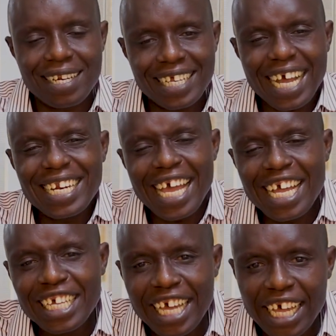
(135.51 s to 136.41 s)
They can
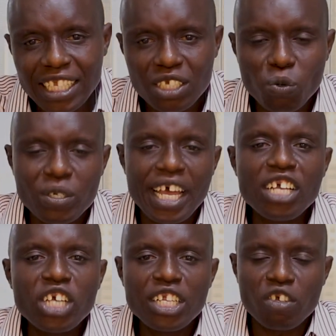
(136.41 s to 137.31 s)
engage with
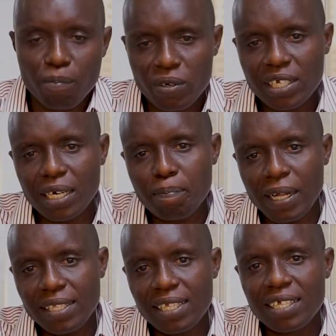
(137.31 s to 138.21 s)
agents of political
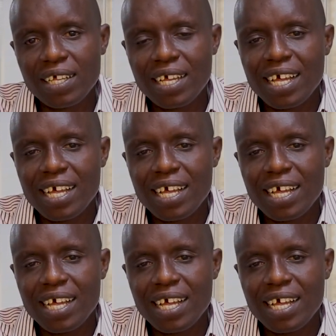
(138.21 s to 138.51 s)
party.